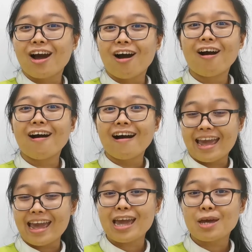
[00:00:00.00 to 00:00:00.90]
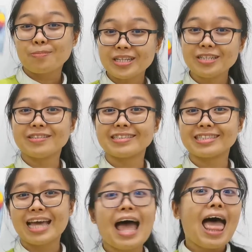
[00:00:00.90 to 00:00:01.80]
Hot air
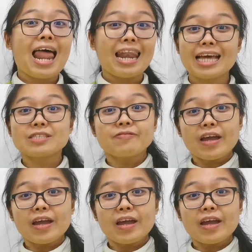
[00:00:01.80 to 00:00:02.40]
balloons. Let's